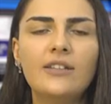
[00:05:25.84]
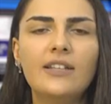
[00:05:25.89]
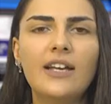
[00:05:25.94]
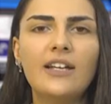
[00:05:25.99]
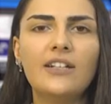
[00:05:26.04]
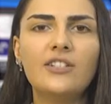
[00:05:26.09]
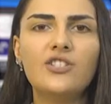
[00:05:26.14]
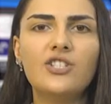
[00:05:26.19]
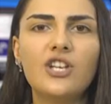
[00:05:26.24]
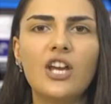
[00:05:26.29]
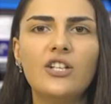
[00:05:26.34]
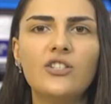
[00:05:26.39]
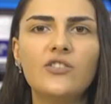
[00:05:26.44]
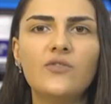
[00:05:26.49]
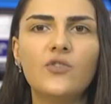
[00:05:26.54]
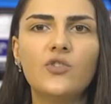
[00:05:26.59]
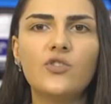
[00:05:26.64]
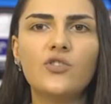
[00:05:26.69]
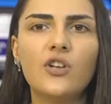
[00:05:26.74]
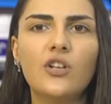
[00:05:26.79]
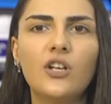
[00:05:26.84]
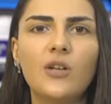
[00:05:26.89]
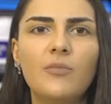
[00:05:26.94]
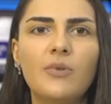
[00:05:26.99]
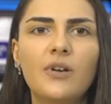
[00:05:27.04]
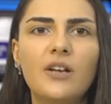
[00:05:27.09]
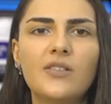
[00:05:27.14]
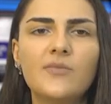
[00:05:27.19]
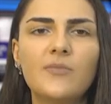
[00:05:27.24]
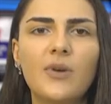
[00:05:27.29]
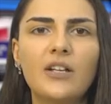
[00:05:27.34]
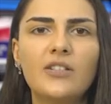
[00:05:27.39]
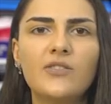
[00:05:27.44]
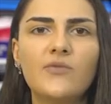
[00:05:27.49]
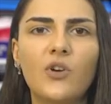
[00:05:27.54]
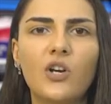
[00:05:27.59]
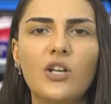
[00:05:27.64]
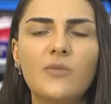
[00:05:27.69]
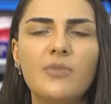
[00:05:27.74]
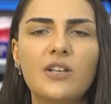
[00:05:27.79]
They exchanged views on the prospects
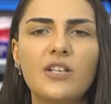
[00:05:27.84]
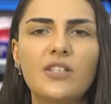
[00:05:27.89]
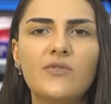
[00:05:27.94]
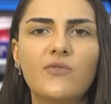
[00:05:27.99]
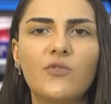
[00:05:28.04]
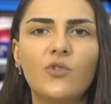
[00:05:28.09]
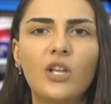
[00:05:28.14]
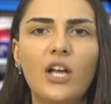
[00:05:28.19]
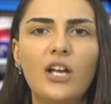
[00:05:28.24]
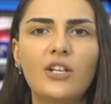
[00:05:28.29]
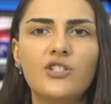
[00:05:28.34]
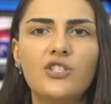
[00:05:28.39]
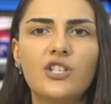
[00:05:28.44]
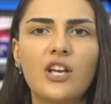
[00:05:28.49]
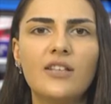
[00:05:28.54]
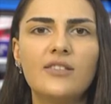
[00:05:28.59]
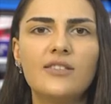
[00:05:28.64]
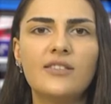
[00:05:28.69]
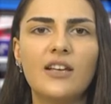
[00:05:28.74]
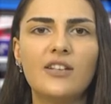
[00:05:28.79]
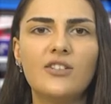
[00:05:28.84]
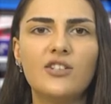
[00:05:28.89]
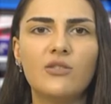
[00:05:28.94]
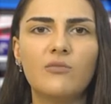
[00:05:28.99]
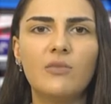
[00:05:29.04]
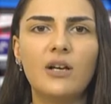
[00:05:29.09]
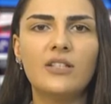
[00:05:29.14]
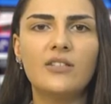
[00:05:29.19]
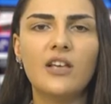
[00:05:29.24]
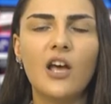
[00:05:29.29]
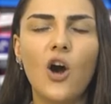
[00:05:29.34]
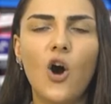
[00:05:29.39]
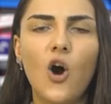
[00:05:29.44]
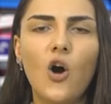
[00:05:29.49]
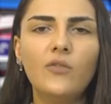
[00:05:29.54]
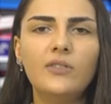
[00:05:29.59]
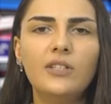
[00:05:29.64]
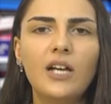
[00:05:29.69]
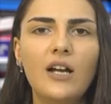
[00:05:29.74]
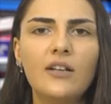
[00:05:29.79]
for a peaceful and just settlement
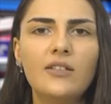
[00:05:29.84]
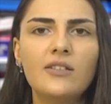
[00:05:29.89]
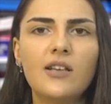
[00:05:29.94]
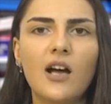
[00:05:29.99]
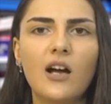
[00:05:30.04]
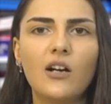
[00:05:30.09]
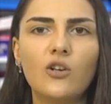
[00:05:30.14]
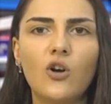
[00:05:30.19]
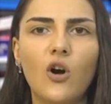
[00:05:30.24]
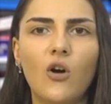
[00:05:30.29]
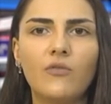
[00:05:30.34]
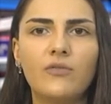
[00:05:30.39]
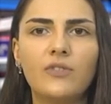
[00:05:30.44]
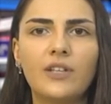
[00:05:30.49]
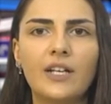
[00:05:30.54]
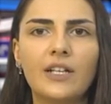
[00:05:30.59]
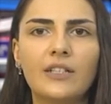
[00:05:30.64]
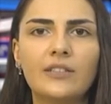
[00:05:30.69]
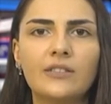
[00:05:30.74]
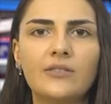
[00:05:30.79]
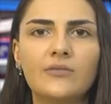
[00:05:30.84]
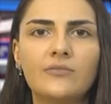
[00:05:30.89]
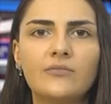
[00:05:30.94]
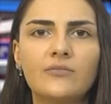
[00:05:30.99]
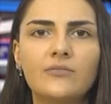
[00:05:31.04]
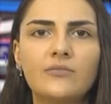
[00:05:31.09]
of the Artsakh conflict.